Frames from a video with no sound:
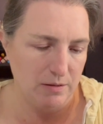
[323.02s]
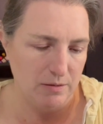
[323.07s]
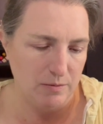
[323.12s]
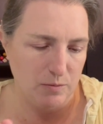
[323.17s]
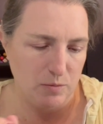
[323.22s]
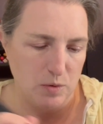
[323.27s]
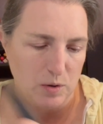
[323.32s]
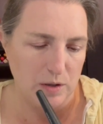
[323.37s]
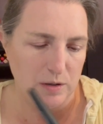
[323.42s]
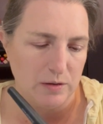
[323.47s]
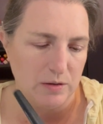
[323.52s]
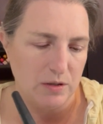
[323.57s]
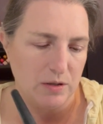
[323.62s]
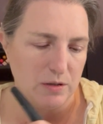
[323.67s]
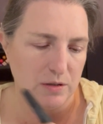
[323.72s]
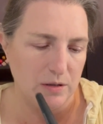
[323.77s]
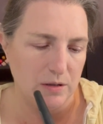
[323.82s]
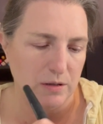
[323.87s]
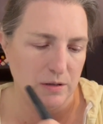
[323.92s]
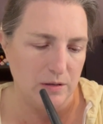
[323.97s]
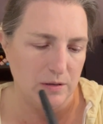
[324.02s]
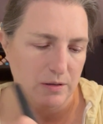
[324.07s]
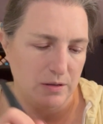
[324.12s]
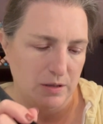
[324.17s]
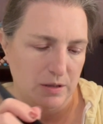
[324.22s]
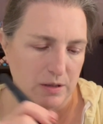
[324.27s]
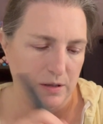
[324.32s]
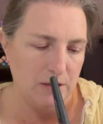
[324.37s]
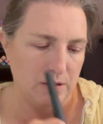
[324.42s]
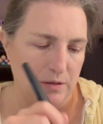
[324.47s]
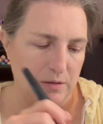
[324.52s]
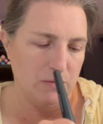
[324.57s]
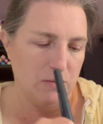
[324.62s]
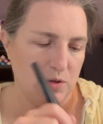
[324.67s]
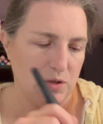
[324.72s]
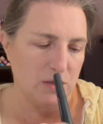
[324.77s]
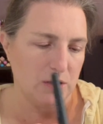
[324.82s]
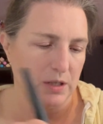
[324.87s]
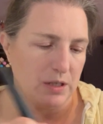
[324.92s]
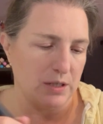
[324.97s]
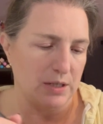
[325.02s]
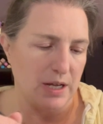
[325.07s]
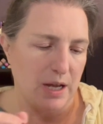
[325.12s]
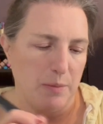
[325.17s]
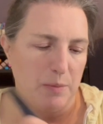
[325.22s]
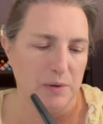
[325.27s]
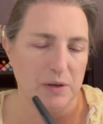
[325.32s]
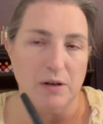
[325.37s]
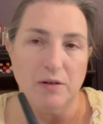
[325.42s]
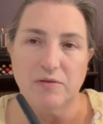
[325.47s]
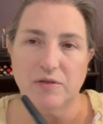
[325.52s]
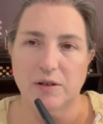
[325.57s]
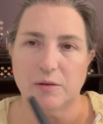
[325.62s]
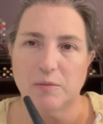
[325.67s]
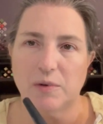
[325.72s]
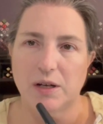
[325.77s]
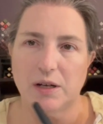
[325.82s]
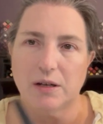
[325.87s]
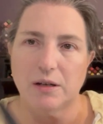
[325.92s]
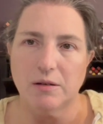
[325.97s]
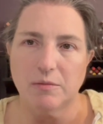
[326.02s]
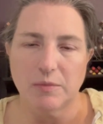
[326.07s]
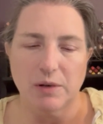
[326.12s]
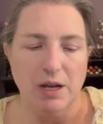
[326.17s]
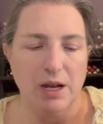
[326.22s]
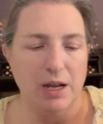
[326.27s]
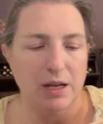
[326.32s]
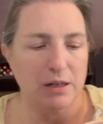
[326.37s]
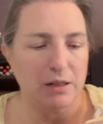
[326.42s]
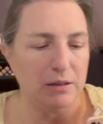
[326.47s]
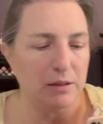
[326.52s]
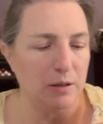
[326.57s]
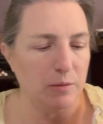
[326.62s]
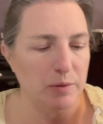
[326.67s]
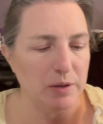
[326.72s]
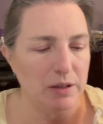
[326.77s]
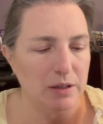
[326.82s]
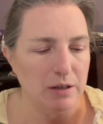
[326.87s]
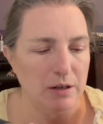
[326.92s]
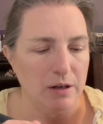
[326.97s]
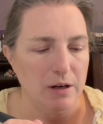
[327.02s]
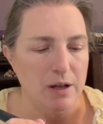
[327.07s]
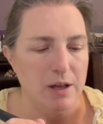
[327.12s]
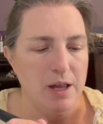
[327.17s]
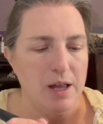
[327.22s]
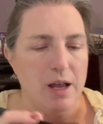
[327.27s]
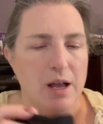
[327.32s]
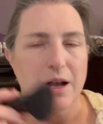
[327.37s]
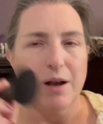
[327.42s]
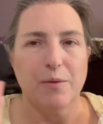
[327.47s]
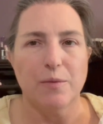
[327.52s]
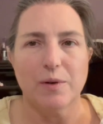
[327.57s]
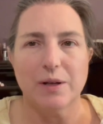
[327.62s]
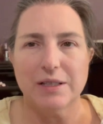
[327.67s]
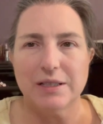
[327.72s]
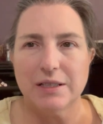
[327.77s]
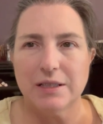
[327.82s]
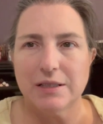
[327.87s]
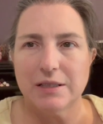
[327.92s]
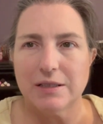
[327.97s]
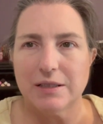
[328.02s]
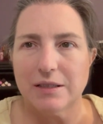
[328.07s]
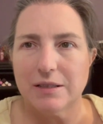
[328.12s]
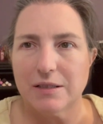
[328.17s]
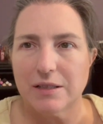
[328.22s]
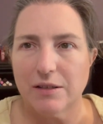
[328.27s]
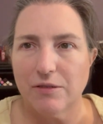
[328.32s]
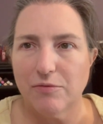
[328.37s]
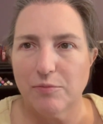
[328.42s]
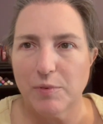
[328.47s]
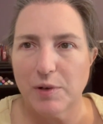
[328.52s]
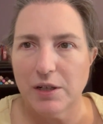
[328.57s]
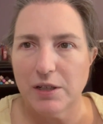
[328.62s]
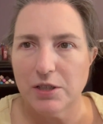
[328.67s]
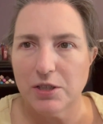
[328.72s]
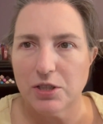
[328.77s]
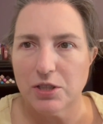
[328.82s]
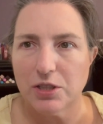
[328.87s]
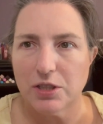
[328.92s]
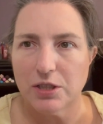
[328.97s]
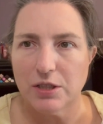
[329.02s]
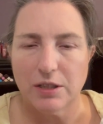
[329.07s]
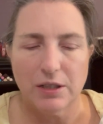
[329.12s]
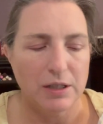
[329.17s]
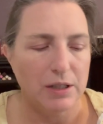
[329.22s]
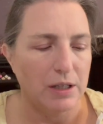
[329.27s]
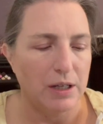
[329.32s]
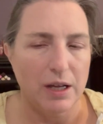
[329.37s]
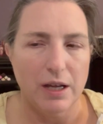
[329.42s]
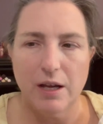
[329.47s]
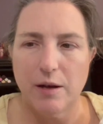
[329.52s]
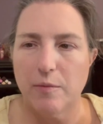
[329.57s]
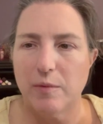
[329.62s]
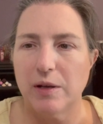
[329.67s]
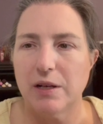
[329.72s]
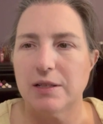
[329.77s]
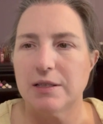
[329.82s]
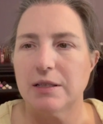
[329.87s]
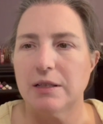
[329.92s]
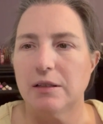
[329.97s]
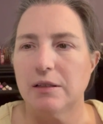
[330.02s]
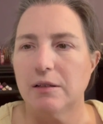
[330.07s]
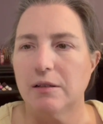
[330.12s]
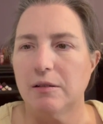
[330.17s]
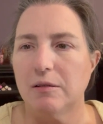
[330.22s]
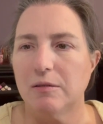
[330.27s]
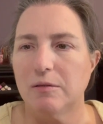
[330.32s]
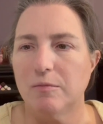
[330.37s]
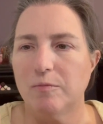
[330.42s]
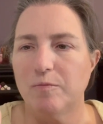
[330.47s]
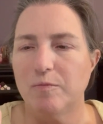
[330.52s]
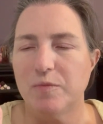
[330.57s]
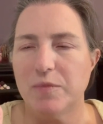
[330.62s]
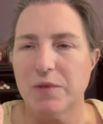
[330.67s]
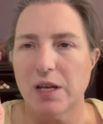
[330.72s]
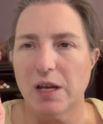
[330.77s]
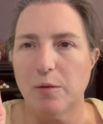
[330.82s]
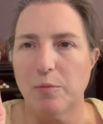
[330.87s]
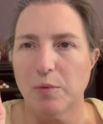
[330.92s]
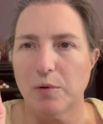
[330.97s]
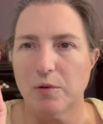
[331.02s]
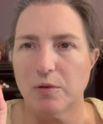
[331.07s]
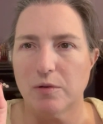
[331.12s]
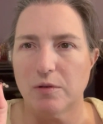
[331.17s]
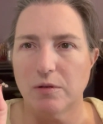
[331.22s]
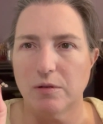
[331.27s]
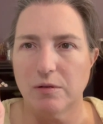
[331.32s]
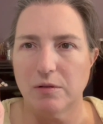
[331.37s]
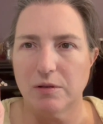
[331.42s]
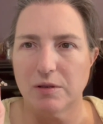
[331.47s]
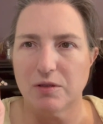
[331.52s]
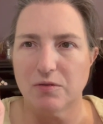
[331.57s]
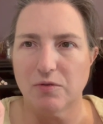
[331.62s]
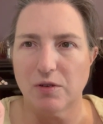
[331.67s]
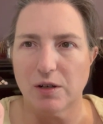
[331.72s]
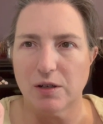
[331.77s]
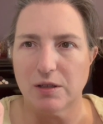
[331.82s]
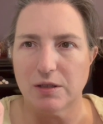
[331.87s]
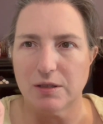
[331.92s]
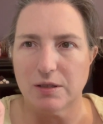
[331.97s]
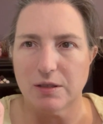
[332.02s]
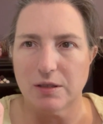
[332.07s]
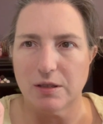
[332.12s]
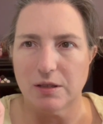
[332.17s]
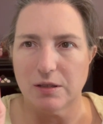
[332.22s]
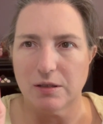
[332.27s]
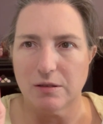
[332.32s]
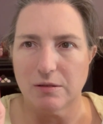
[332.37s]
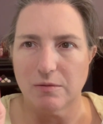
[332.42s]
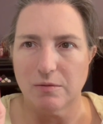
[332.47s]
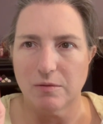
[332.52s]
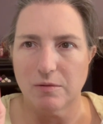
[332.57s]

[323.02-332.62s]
bronzer. Just gonna tap it off on my hand a little bit there, because this is a stiff brush, and it's a little tapered as far as the,